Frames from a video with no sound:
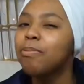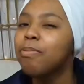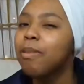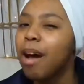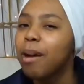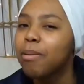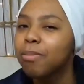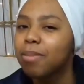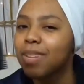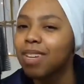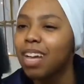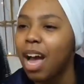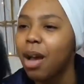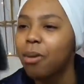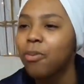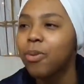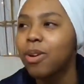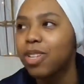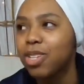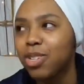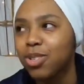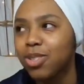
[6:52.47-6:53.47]
I'll probably, I
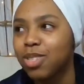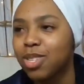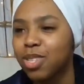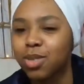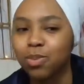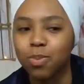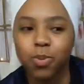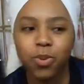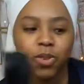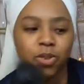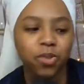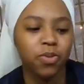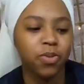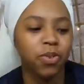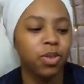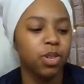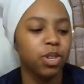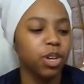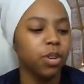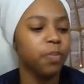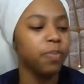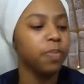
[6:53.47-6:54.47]
will use this more in the
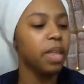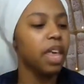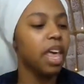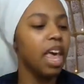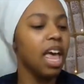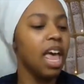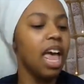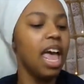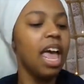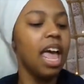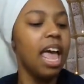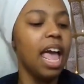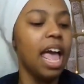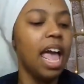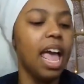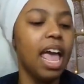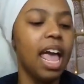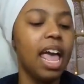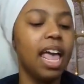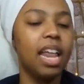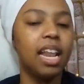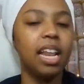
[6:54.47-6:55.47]
future.
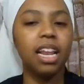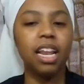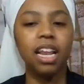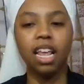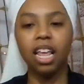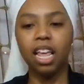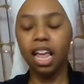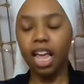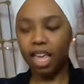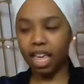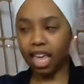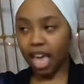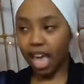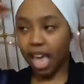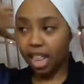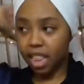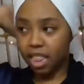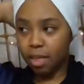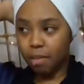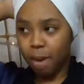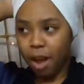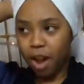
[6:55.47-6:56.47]
And
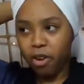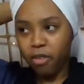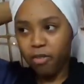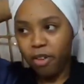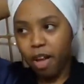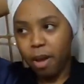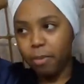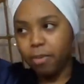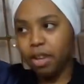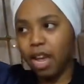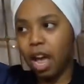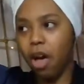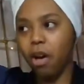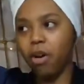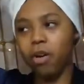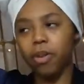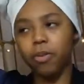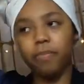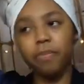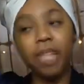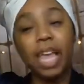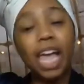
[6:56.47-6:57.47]
again, the microfiber
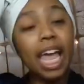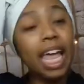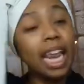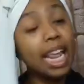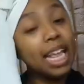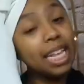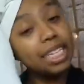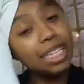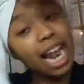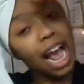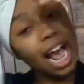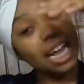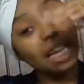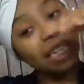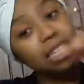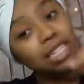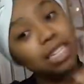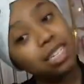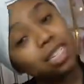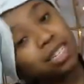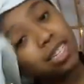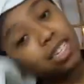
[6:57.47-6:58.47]
towel, it is
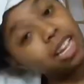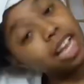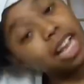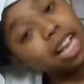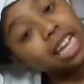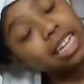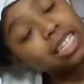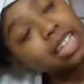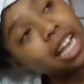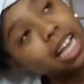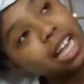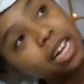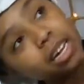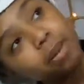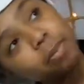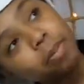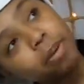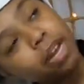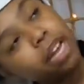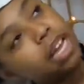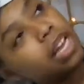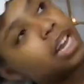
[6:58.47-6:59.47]
nice, like I
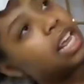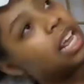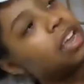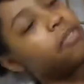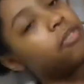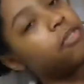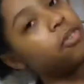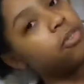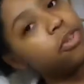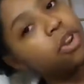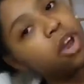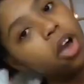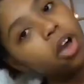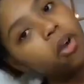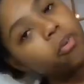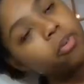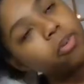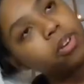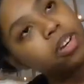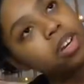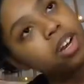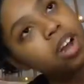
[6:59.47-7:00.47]
said, but if you
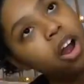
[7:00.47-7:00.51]
don't